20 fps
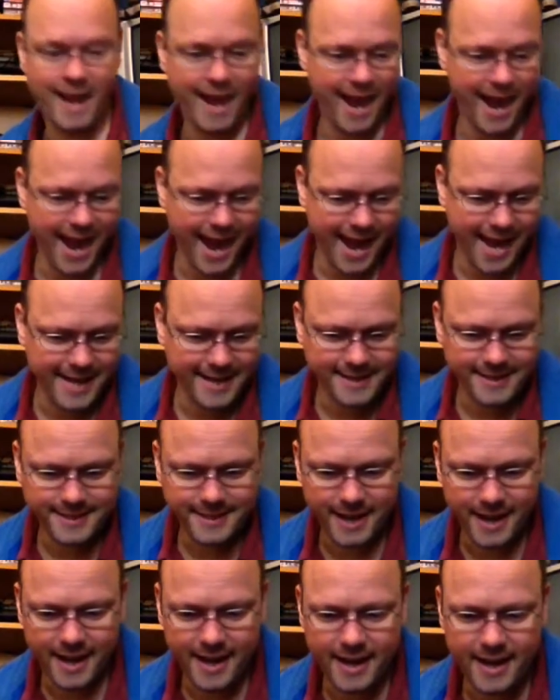And
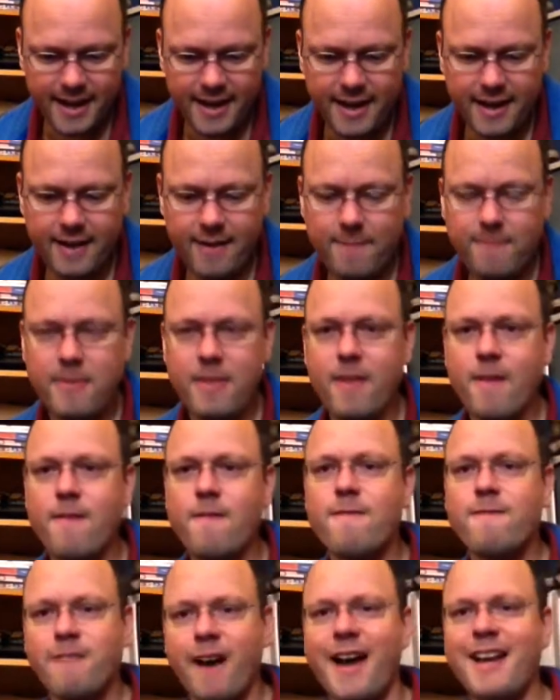
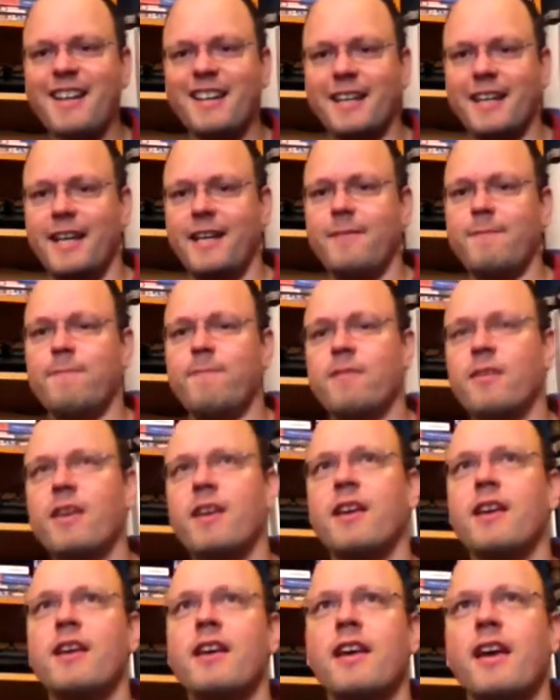finally,
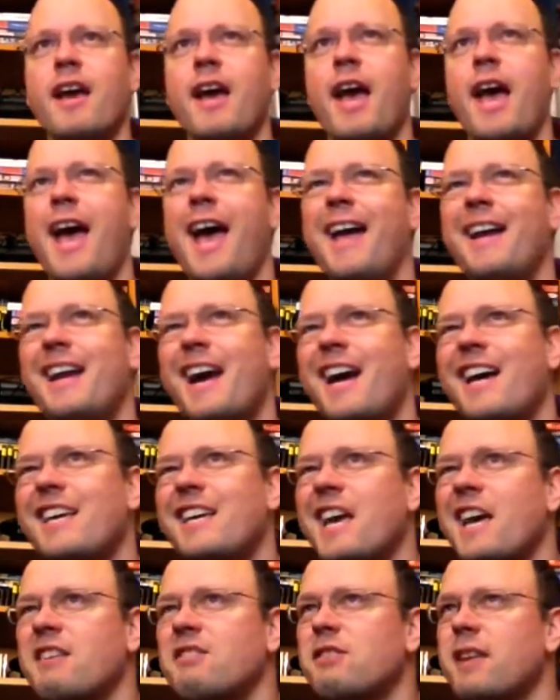and I
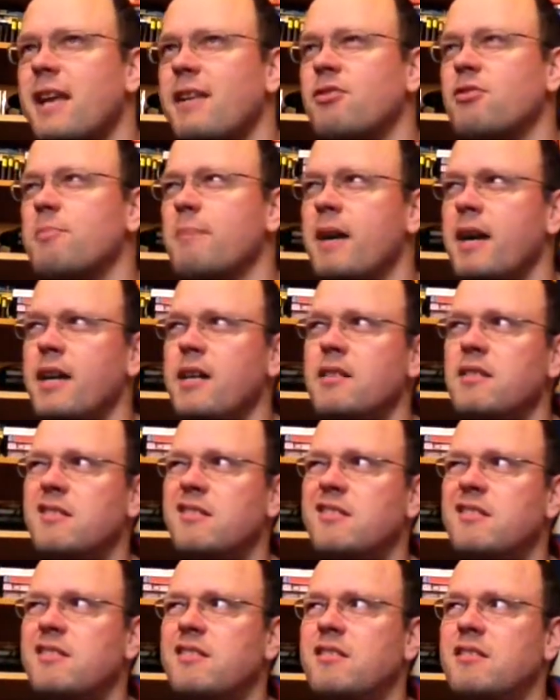guess that's my
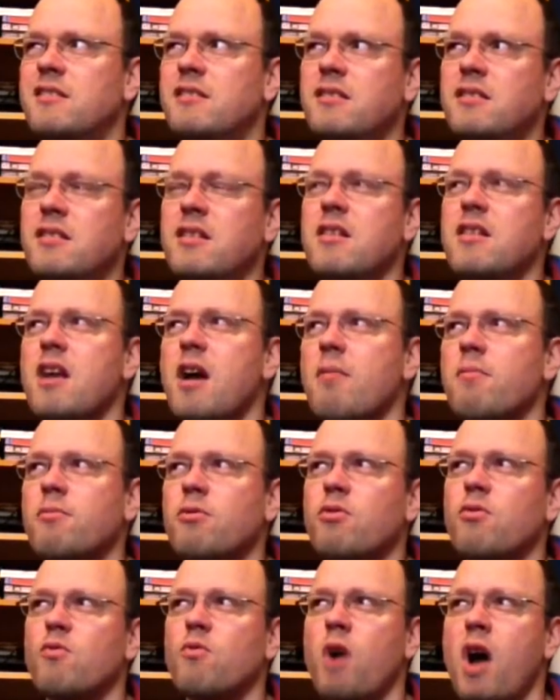
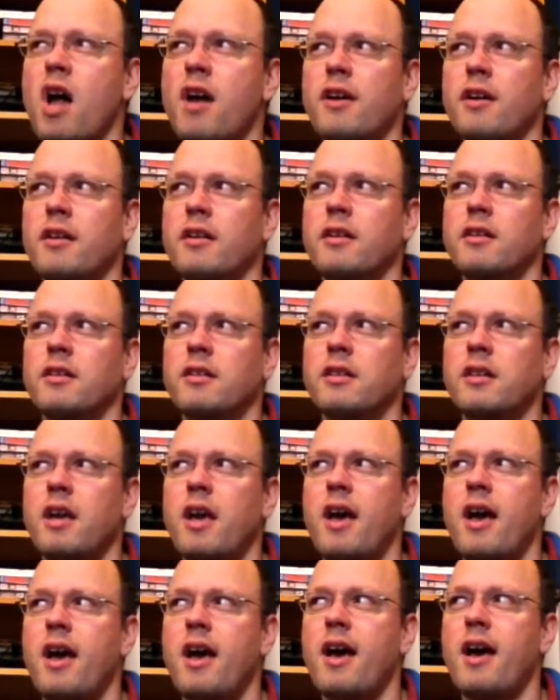number 1
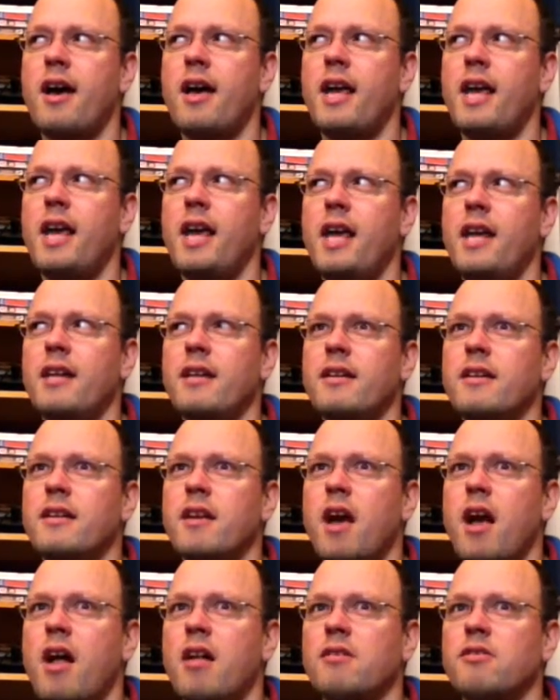in
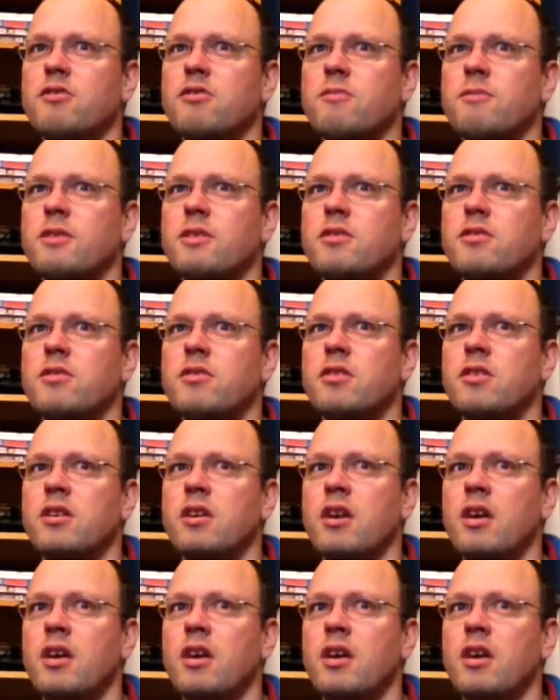ultimate